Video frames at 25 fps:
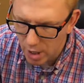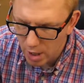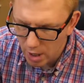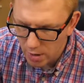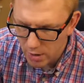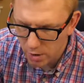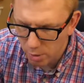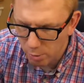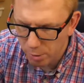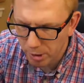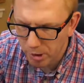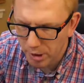
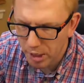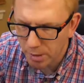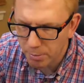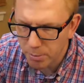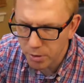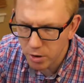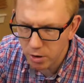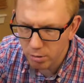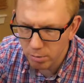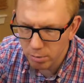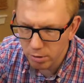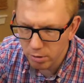So I picked up
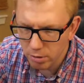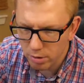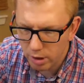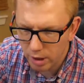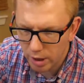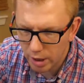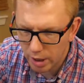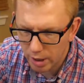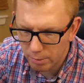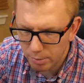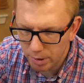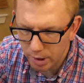2
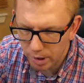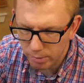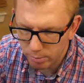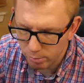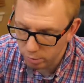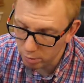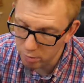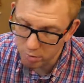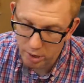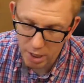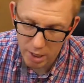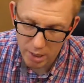
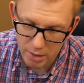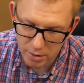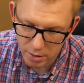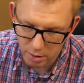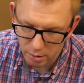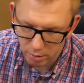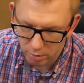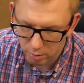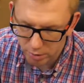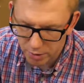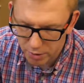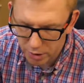Blu-rays,
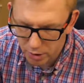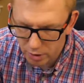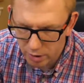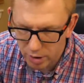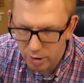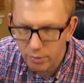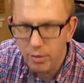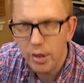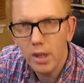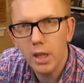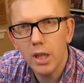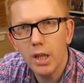no, 2
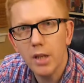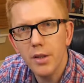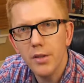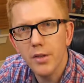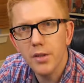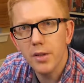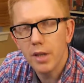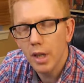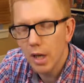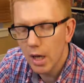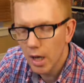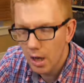
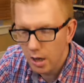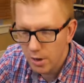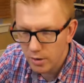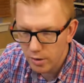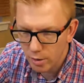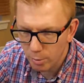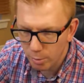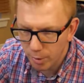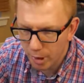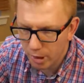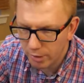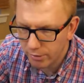DVDs,
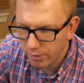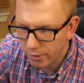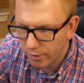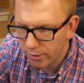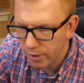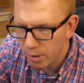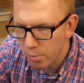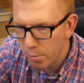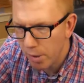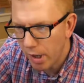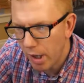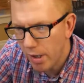so I paid
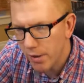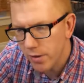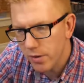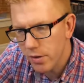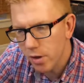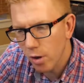50 pence.